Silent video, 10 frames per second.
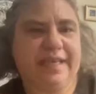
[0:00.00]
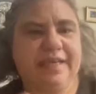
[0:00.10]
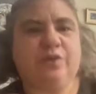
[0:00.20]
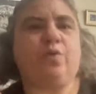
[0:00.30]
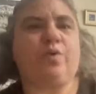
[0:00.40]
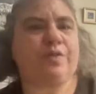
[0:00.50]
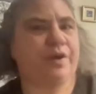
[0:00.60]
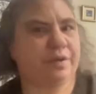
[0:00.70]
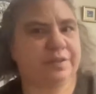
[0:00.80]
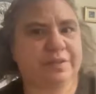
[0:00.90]
in
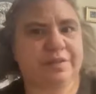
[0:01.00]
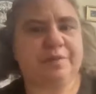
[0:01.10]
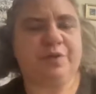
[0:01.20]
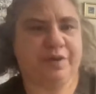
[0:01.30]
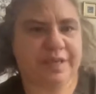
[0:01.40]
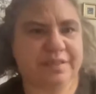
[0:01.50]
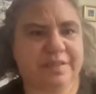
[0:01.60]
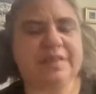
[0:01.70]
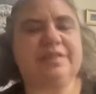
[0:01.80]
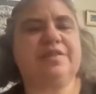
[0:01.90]
Orthodox communities,
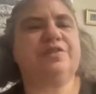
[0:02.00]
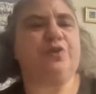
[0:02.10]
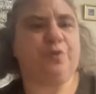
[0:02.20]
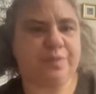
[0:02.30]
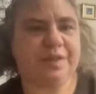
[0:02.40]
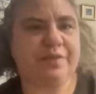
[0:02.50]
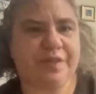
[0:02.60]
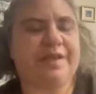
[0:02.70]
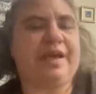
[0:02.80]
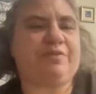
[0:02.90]
it's assumed
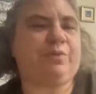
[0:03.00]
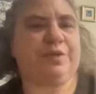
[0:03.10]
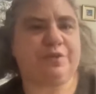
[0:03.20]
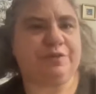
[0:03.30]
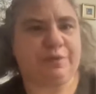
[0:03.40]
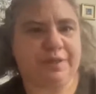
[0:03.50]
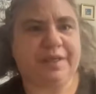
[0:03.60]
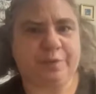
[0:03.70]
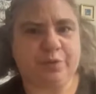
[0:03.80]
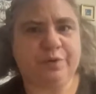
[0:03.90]
that everyone is fluent in Hebrew.